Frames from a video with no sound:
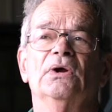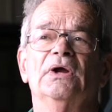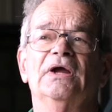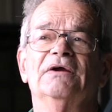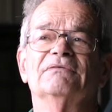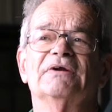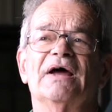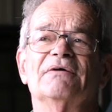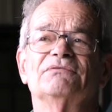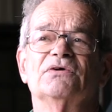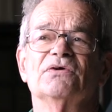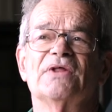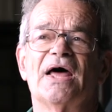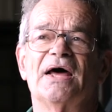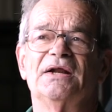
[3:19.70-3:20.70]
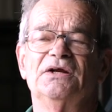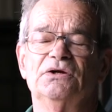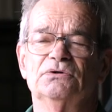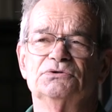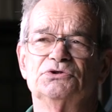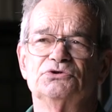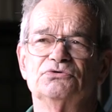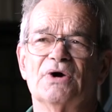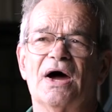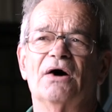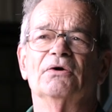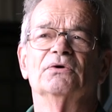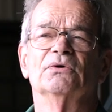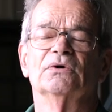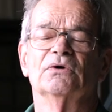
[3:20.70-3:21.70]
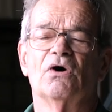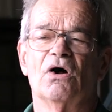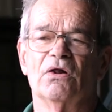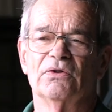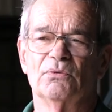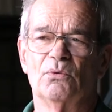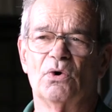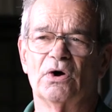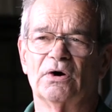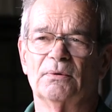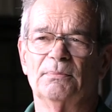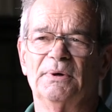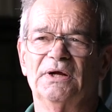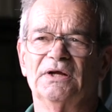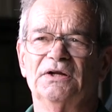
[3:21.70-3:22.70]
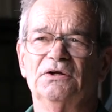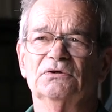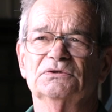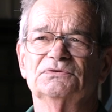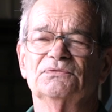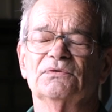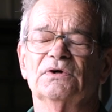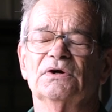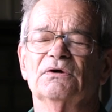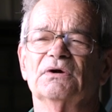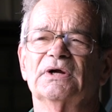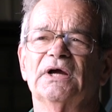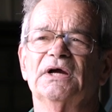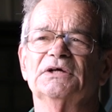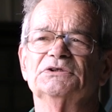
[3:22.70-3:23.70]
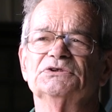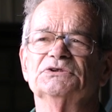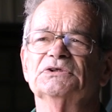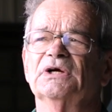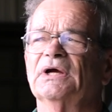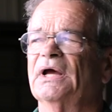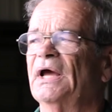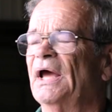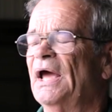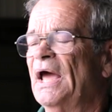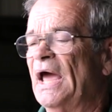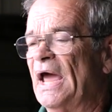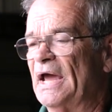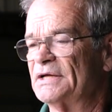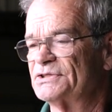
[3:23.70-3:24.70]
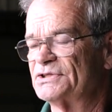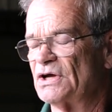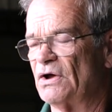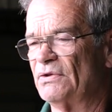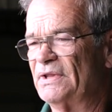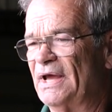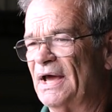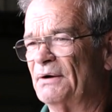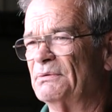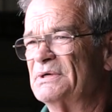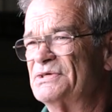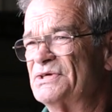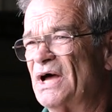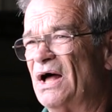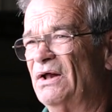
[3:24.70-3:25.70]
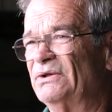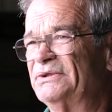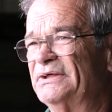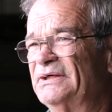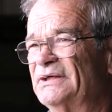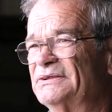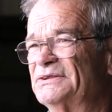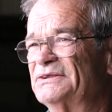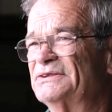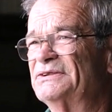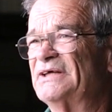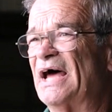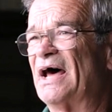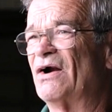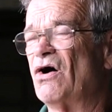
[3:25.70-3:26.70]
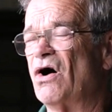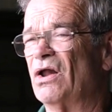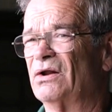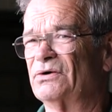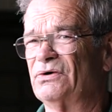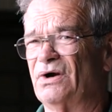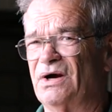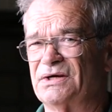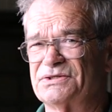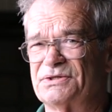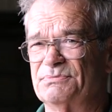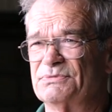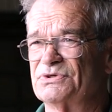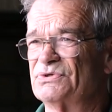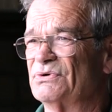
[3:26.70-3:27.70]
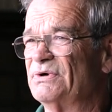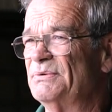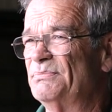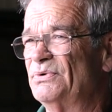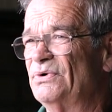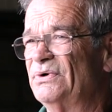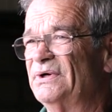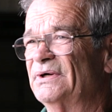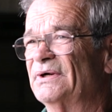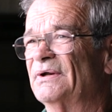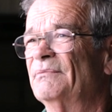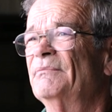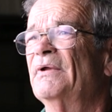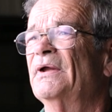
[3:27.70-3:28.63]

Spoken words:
even after that huge drought and all the water being used for irrigation. And so the end result is that all across the Missouri Boot Hill,